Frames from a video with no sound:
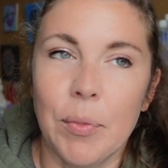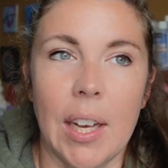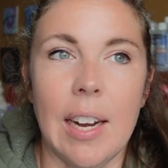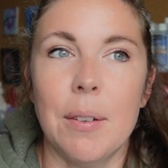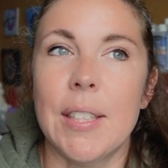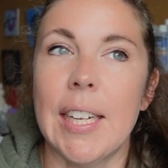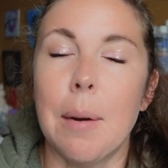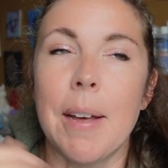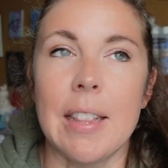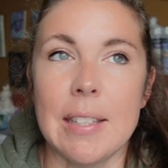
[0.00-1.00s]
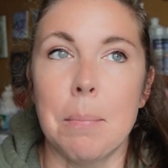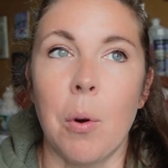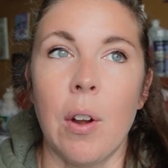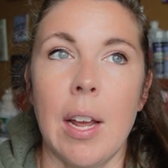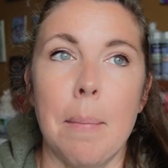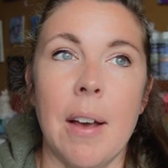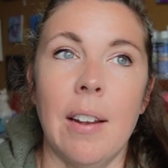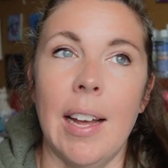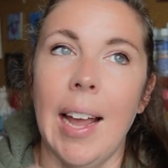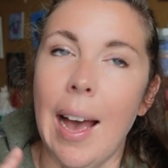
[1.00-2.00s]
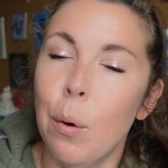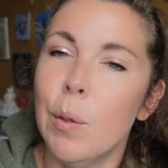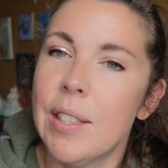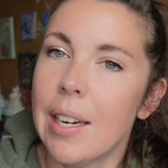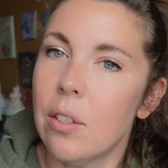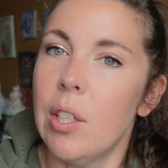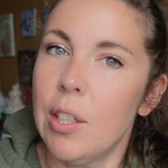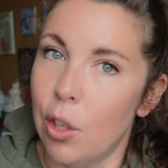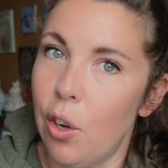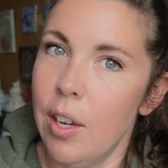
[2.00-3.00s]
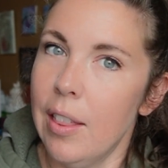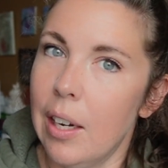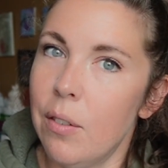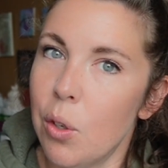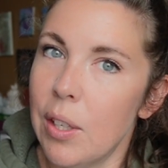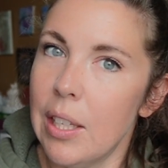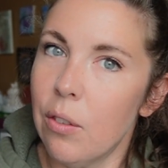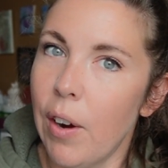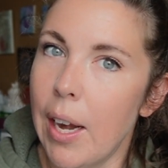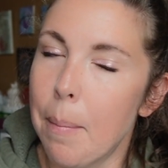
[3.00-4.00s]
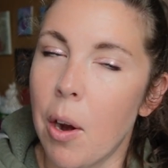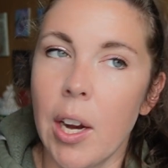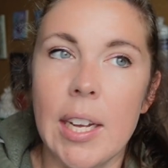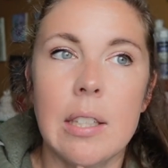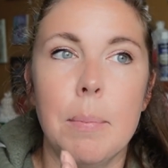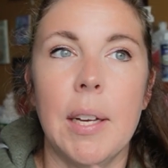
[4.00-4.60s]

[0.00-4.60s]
and I was thinking about this morning about how it's actually good that I'm doing these Friday markets,